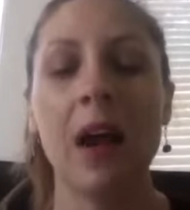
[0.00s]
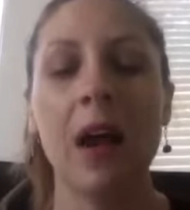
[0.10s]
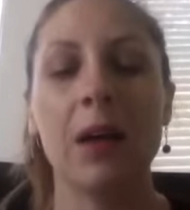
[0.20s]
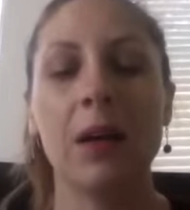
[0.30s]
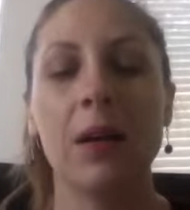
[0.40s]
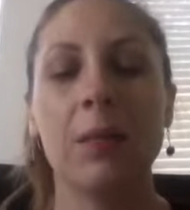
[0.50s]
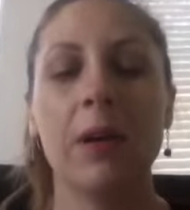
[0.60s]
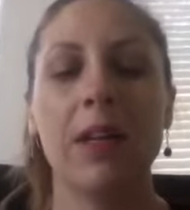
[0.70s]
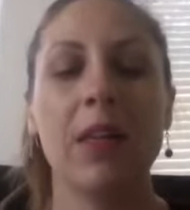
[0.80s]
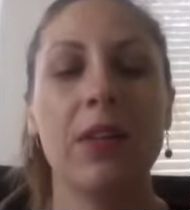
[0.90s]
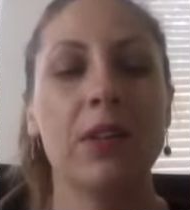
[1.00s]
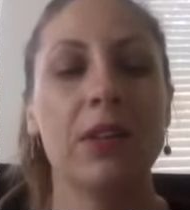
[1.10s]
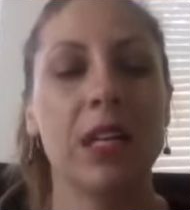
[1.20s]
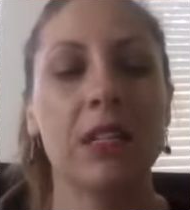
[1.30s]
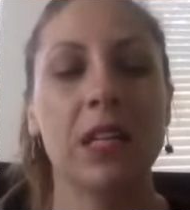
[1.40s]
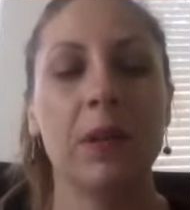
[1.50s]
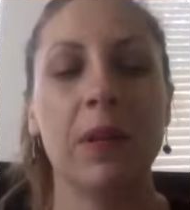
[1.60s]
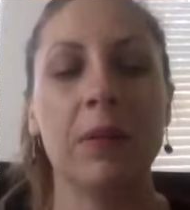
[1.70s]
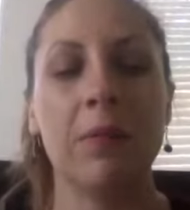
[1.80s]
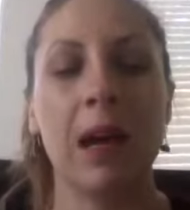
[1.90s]
Another thing to keep
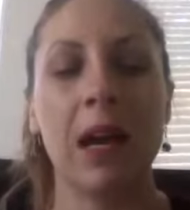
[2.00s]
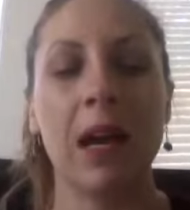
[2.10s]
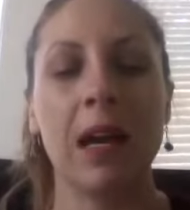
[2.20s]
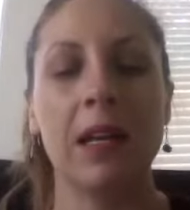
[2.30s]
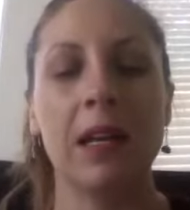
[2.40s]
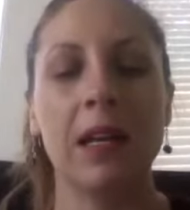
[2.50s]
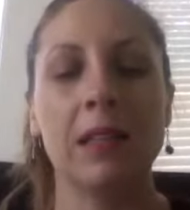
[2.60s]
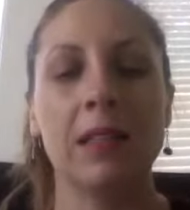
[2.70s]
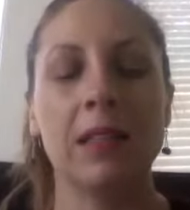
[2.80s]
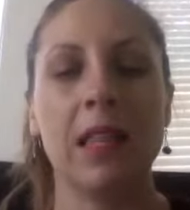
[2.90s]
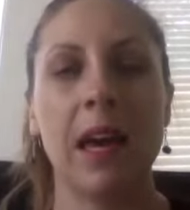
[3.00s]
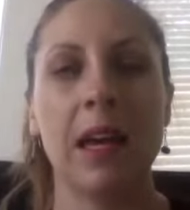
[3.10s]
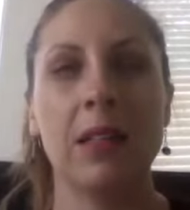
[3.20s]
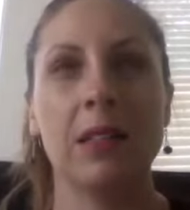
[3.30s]
in mind is that